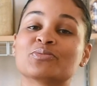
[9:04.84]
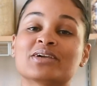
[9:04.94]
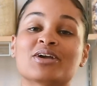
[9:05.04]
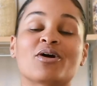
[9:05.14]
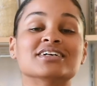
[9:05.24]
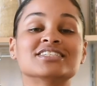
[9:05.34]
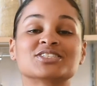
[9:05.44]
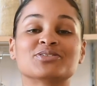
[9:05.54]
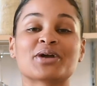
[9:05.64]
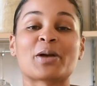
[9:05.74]
me on
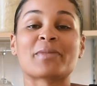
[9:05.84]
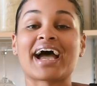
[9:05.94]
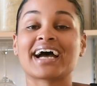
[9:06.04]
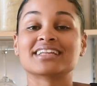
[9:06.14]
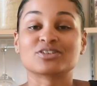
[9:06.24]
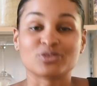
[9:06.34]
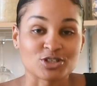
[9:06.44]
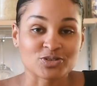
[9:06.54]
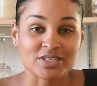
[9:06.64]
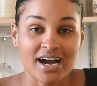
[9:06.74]
Instagram at The
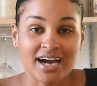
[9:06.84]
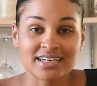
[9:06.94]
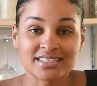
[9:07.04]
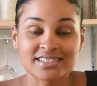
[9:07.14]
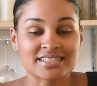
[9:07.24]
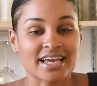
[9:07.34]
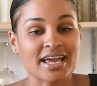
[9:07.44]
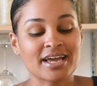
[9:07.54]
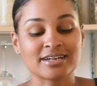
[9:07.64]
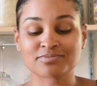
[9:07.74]
Grocery Goddess.
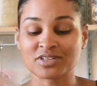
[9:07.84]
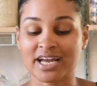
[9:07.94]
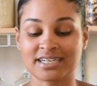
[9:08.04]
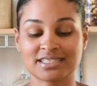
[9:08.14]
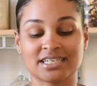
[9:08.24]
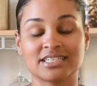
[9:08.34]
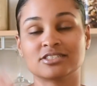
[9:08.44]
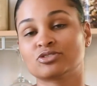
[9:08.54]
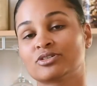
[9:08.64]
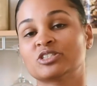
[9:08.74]
And like I said,
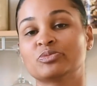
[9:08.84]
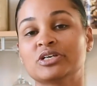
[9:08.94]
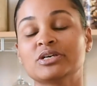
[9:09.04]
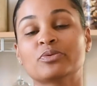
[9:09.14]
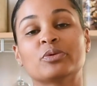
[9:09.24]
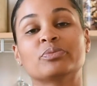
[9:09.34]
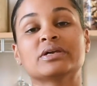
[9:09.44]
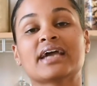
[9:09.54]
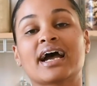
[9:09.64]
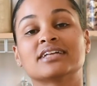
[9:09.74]
this recipe will
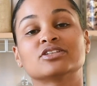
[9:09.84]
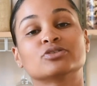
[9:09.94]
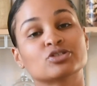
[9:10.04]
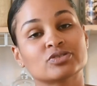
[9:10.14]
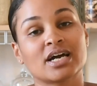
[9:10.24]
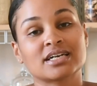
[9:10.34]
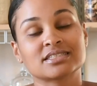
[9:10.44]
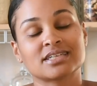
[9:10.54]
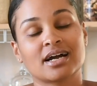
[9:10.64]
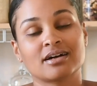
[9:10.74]
be at
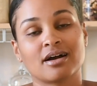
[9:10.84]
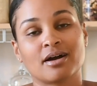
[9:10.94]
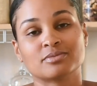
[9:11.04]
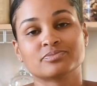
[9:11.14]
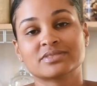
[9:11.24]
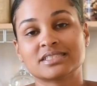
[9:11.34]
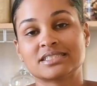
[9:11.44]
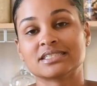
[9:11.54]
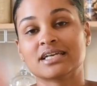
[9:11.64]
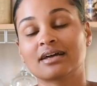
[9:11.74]
thegrocerygoddess.com.
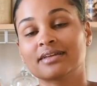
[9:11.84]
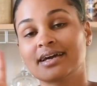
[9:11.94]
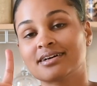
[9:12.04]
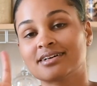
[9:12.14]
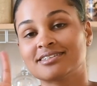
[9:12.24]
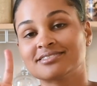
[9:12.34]
See y'all later.